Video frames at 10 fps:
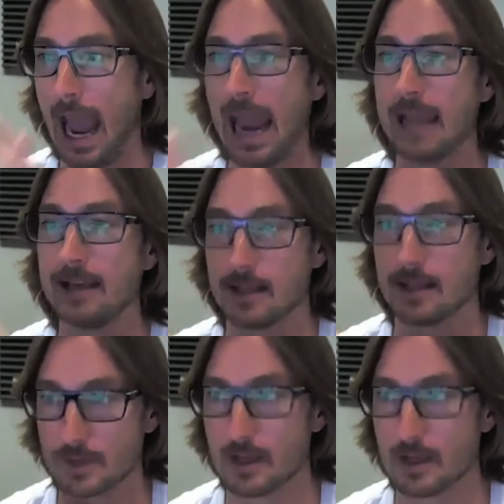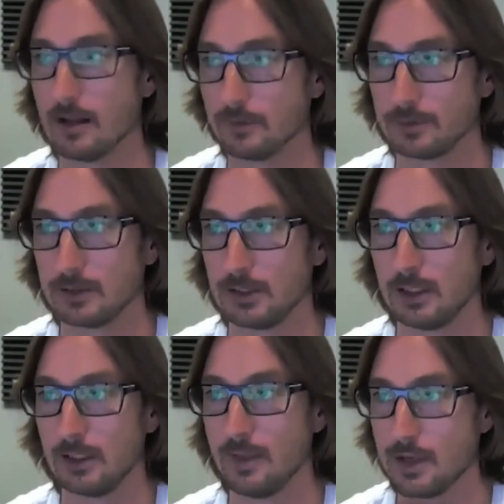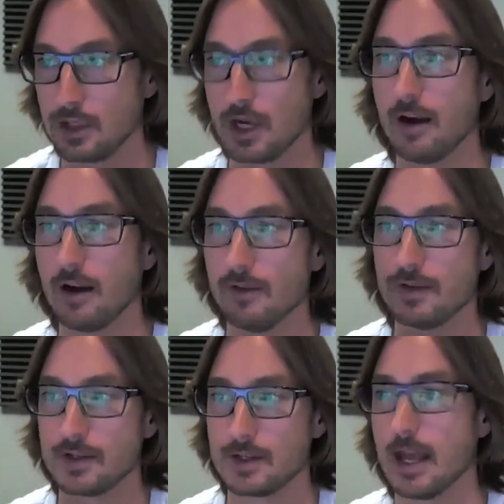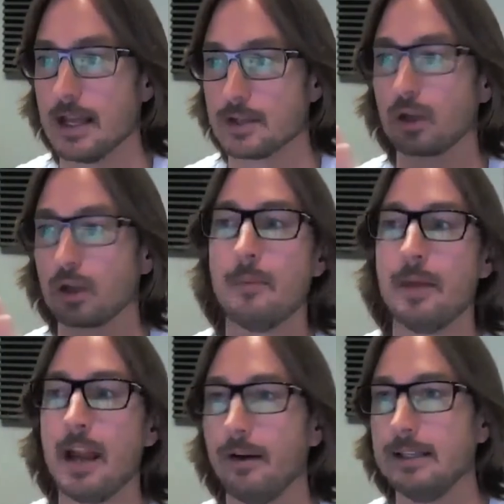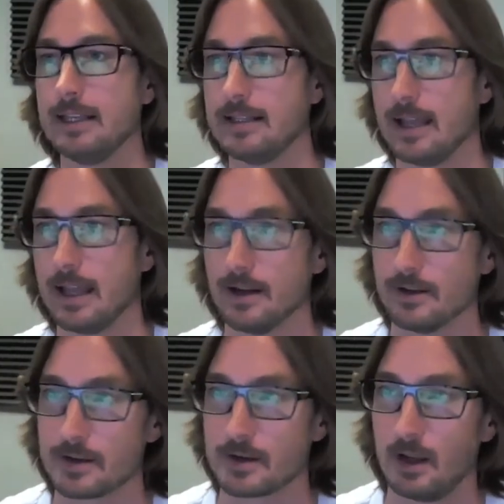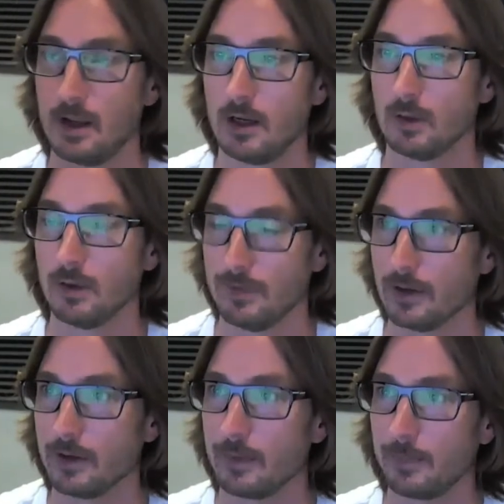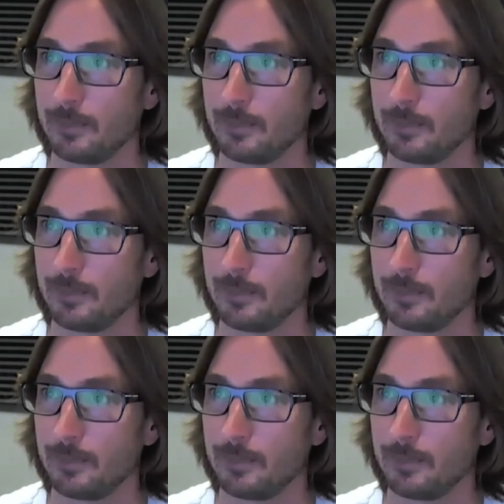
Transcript: hangs himself, the sheriff says. Preliminary details revealed.